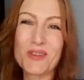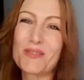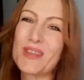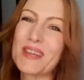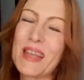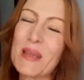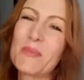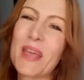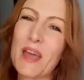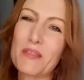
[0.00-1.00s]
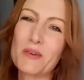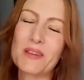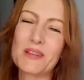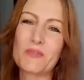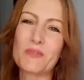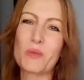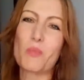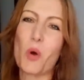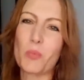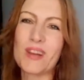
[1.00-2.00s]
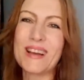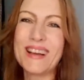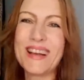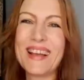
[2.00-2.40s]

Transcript: to give the name. Catherine is very popular.